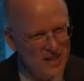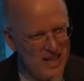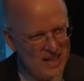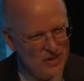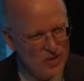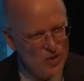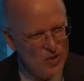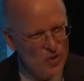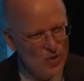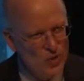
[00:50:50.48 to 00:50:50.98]

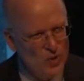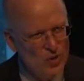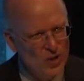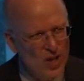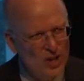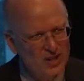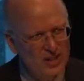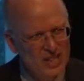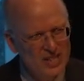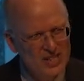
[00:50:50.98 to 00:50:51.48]
that's true,
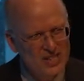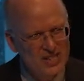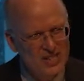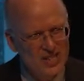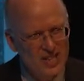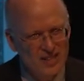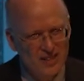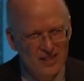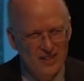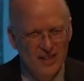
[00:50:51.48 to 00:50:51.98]
aren't they
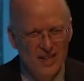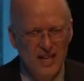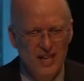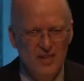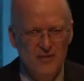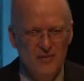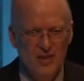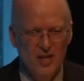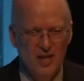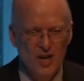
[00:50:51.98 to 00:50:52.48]
stuck in a
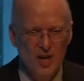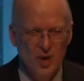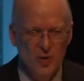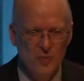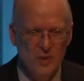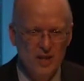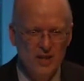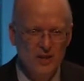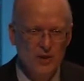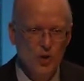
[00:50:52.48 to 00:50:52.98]
kind of a
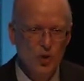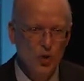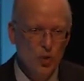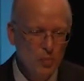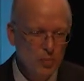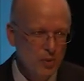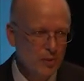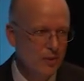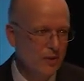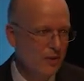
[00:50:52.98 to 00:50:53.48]
karmic
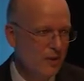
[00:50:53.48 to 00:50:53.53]
loop